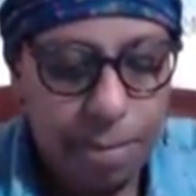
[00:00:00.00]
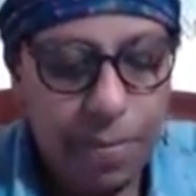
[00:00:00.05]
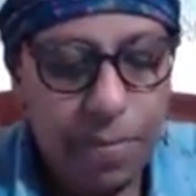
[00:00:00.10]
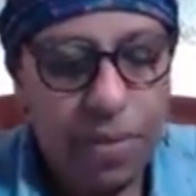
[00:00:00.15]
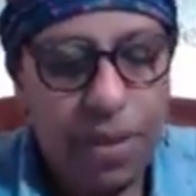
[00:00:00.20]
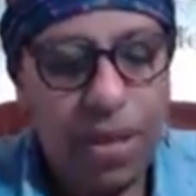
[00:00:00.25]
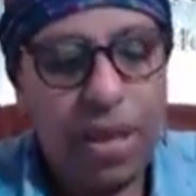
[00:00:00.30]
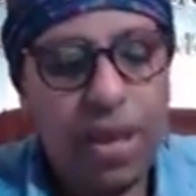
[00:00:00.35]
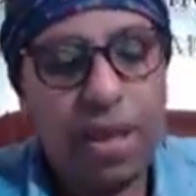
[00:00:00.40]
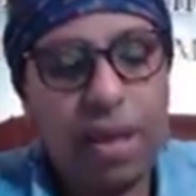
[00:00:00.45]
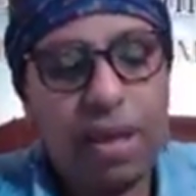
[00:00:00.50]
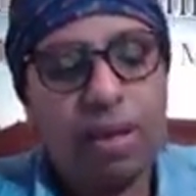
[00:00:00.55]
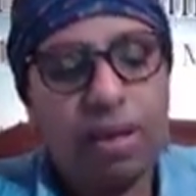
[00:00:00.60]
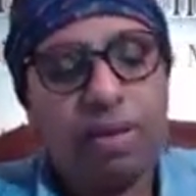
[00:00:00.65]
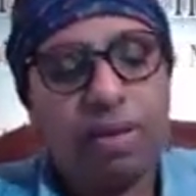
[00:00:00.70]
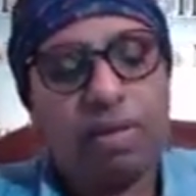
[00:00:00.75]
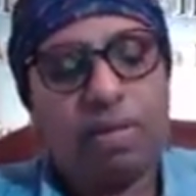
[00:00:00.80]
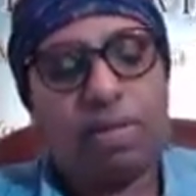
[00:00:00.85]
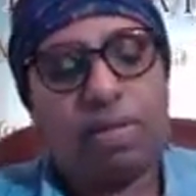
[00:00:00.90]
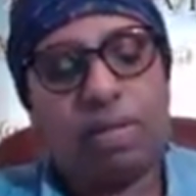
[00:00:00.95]
Okay,
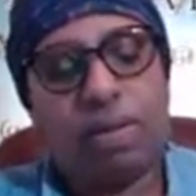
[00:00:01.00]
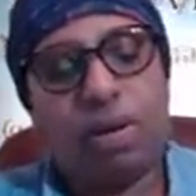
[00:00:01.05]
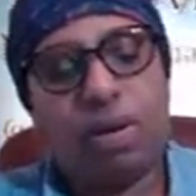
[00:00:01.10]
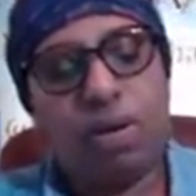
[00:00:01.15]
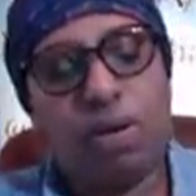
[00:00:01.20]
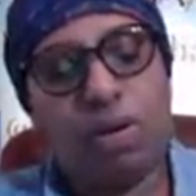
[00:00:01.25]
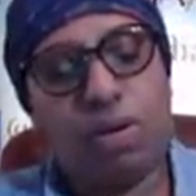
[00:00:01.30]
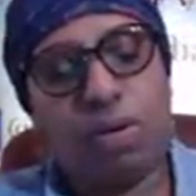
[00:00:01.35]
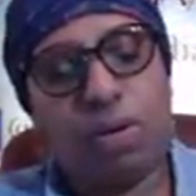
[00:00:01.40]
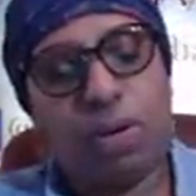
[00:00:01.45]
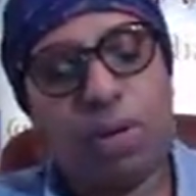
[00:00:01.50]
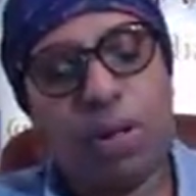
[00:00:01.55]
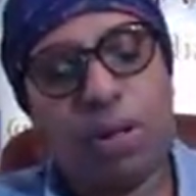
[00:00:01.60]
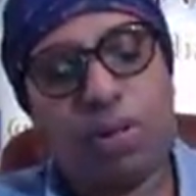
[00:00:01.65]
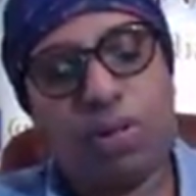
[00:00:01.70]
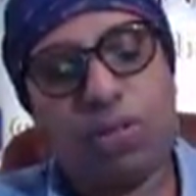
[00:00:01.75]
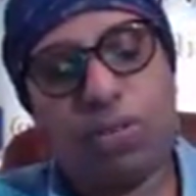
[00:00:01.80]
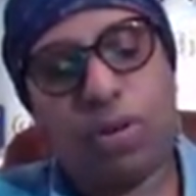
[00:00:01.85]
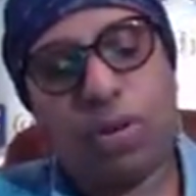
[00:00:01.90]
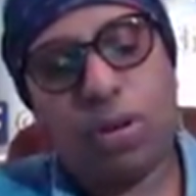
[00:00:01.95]
so
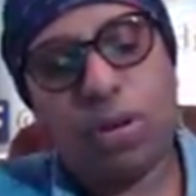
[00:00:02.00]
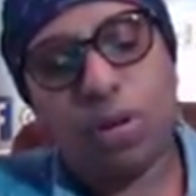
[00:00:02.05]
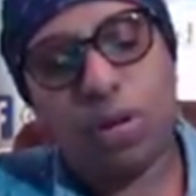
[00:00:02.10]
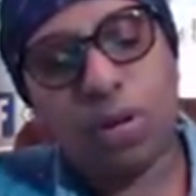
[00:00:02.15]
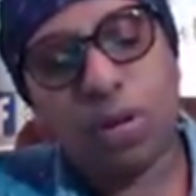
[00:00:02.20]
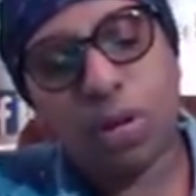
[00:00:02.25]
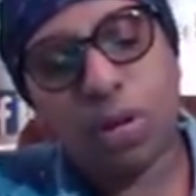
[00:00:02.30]
try to